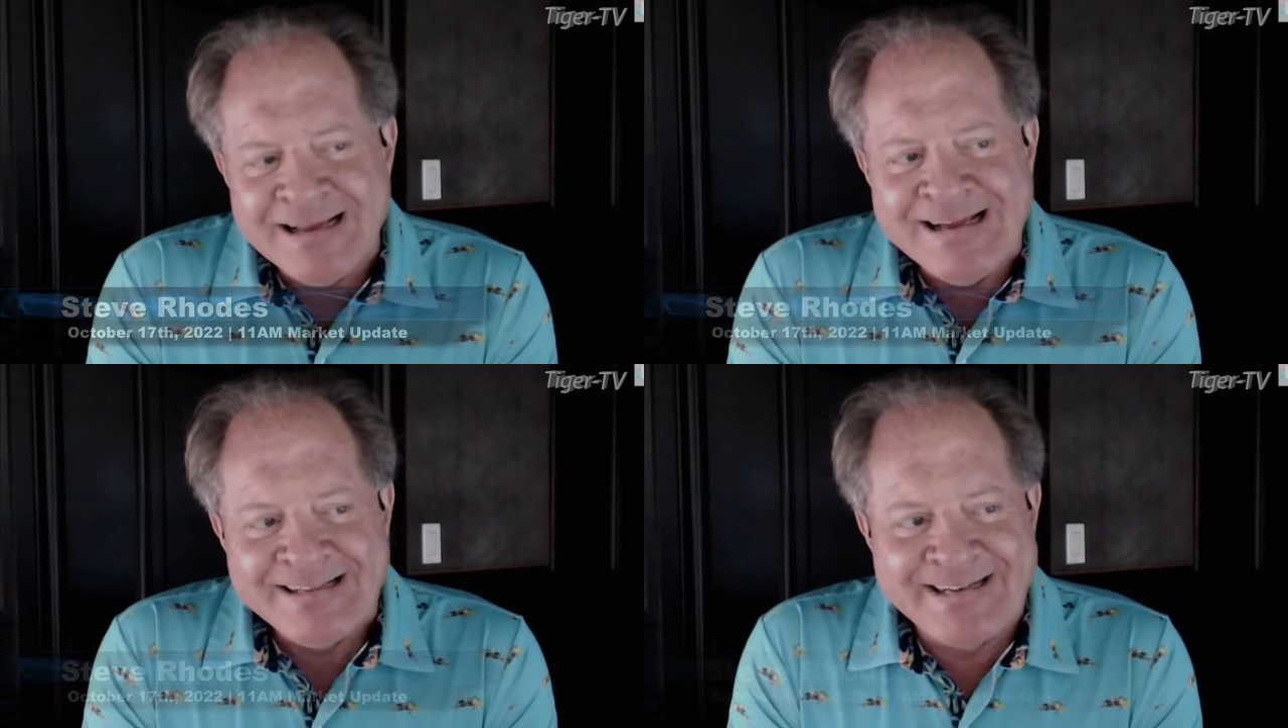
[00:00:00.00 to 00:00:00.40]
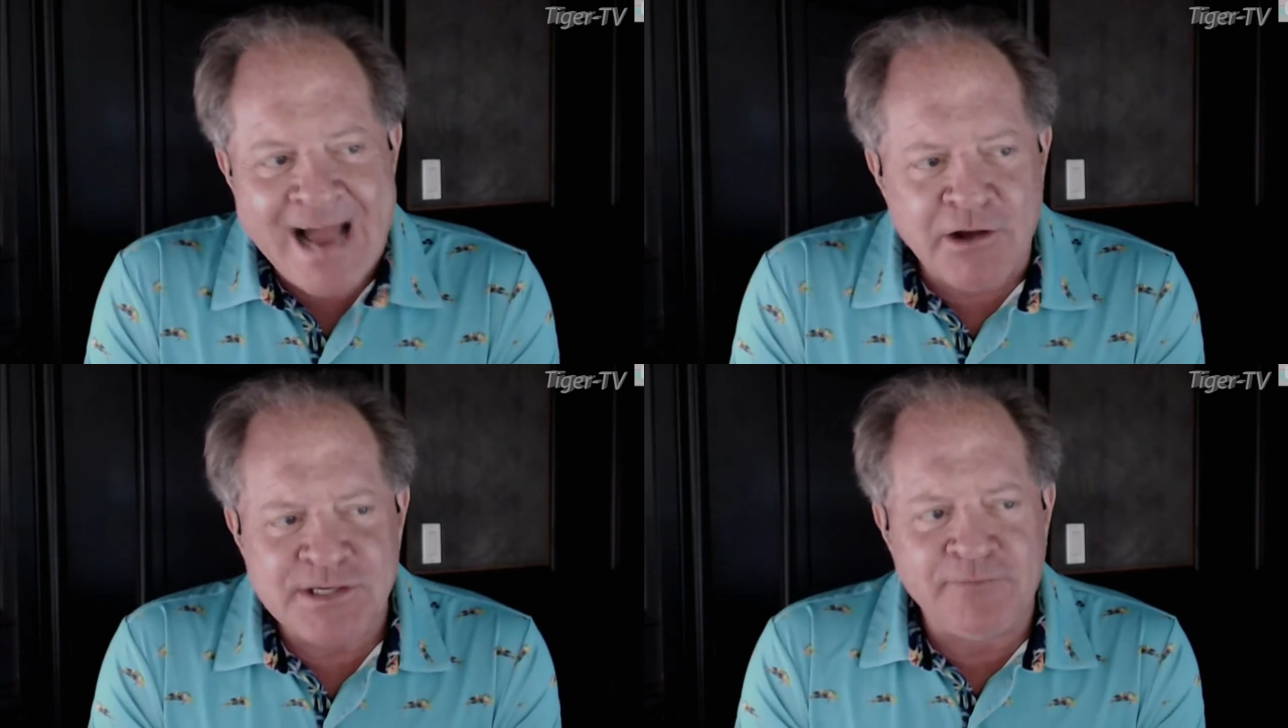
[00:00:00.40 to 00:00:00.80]
The
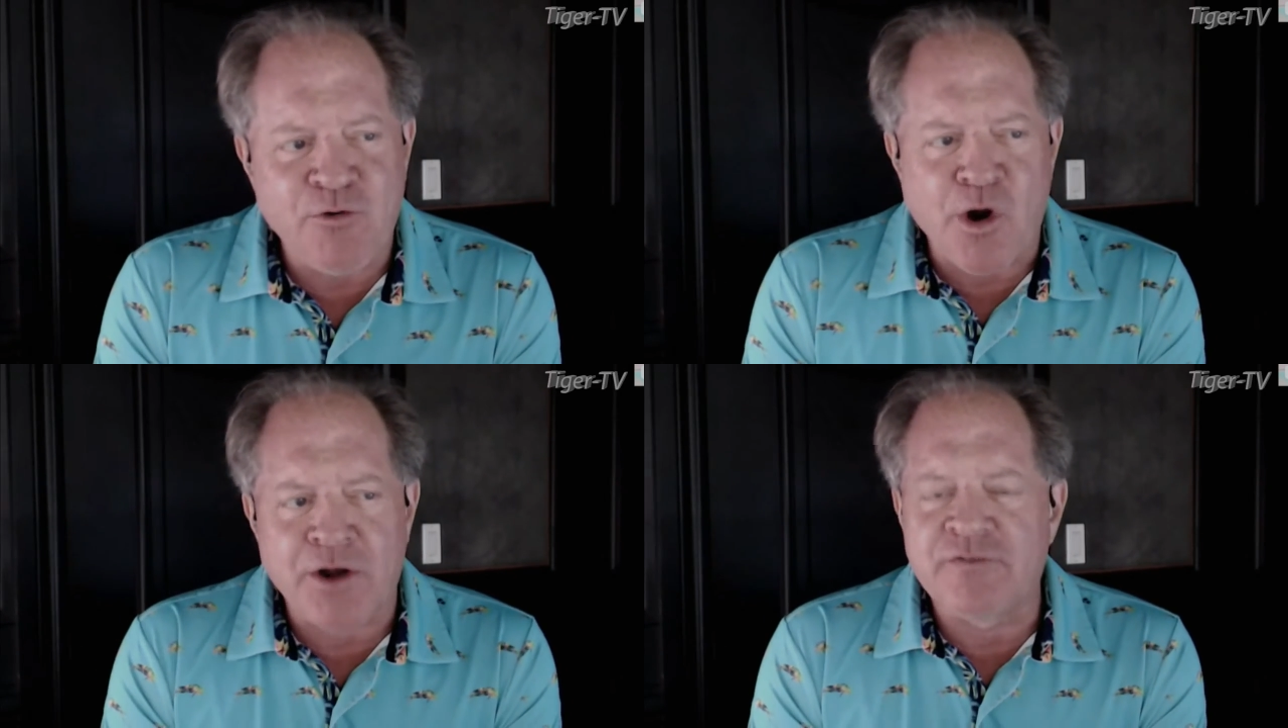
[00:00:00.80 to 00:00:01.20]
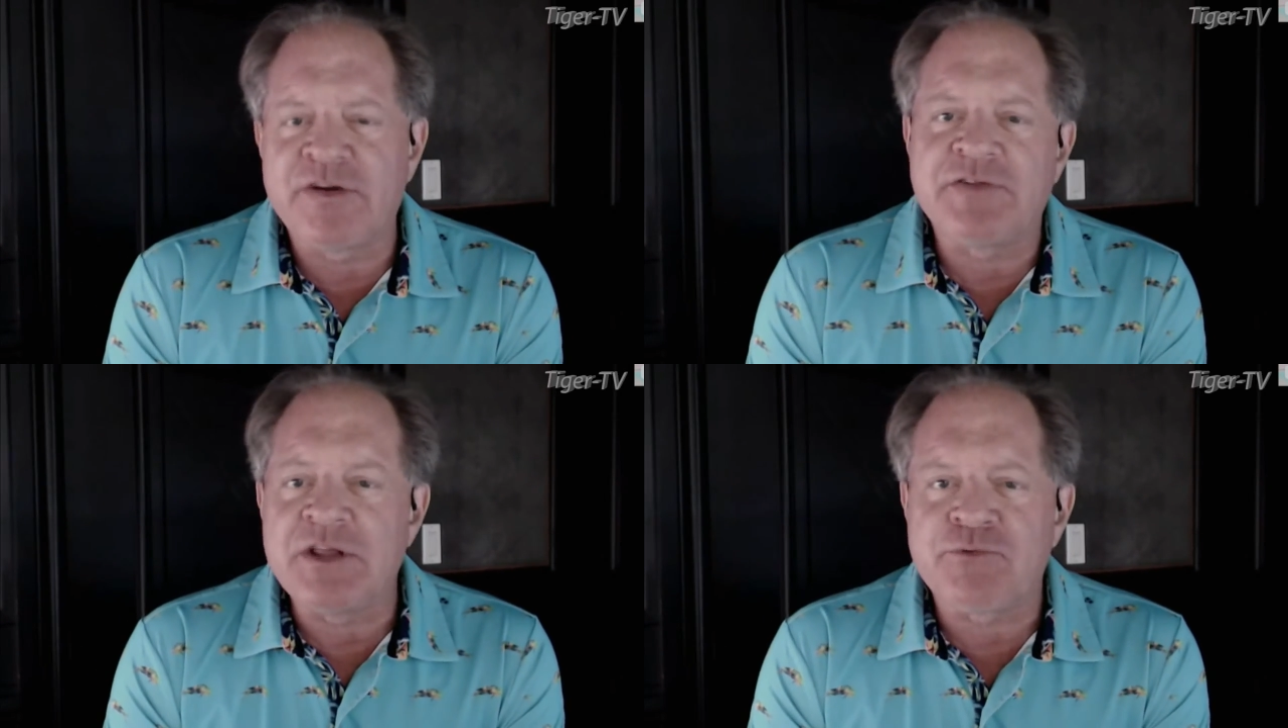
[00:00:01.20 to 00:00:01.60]
Dow's up
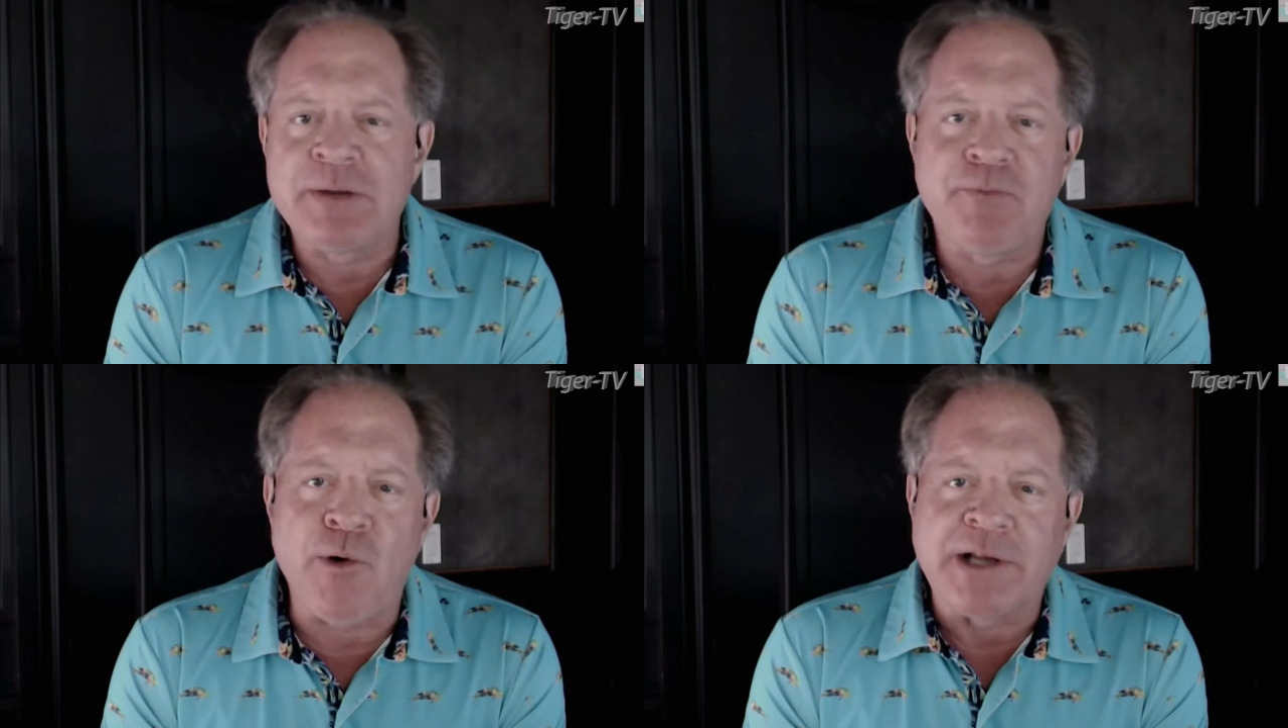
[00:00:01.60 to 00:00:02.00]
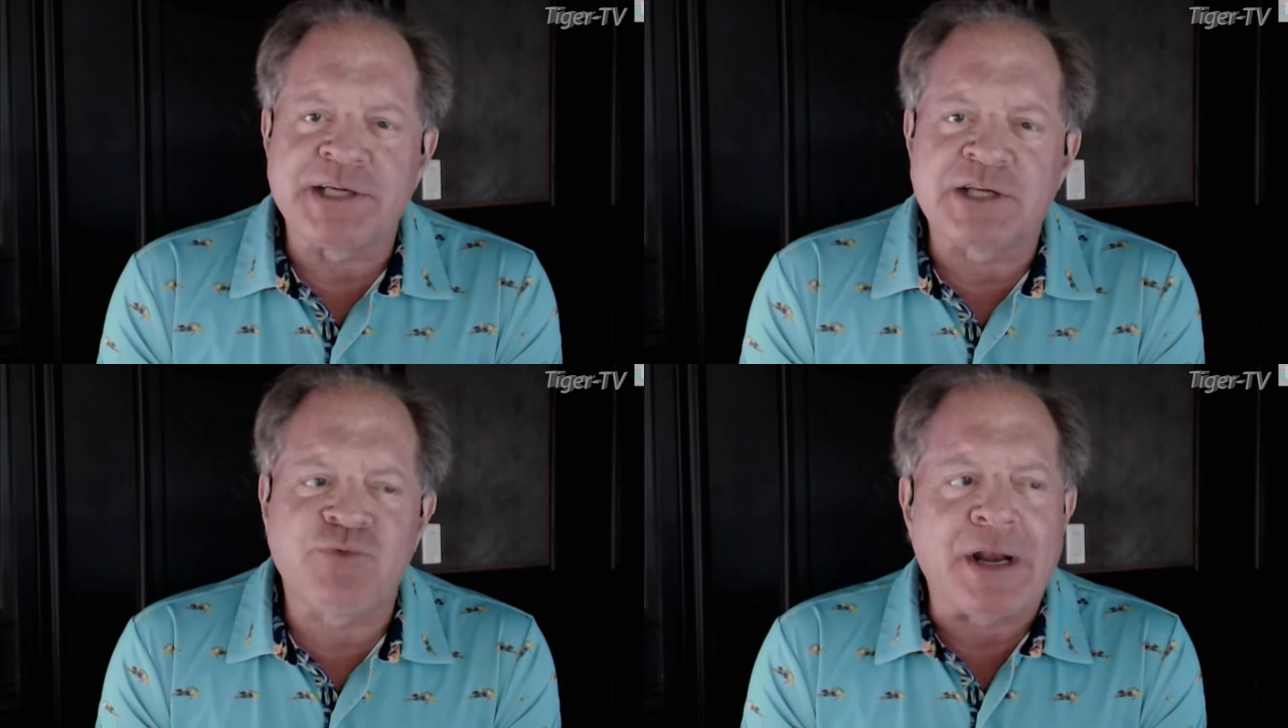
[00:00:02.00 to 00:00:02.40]
453 points.
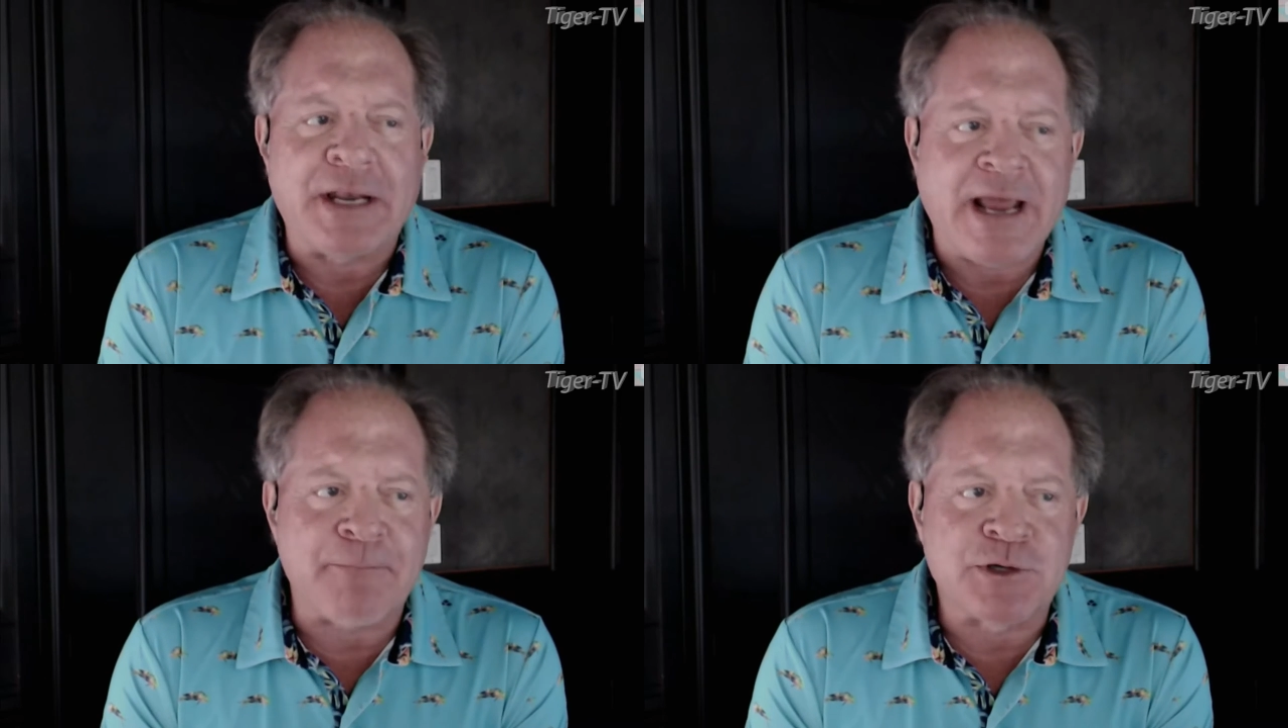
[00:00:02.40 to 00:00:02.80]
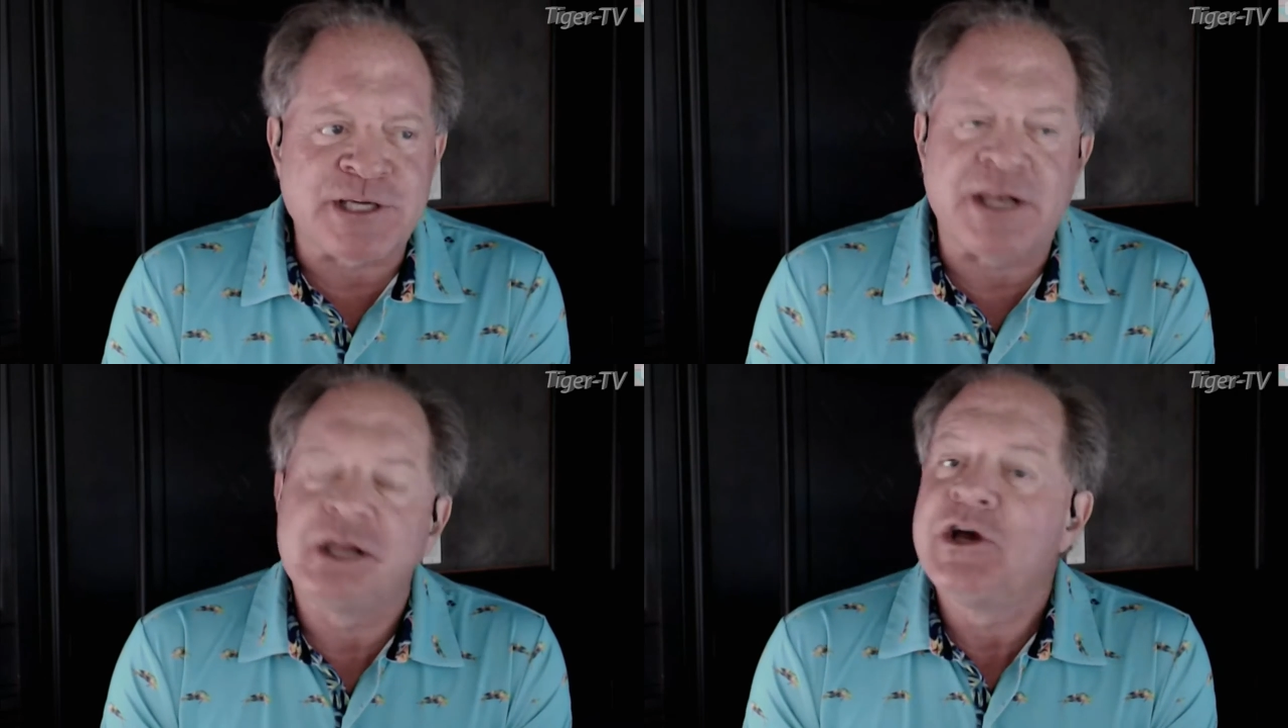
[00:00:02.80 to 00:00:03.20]
That's 1.5%.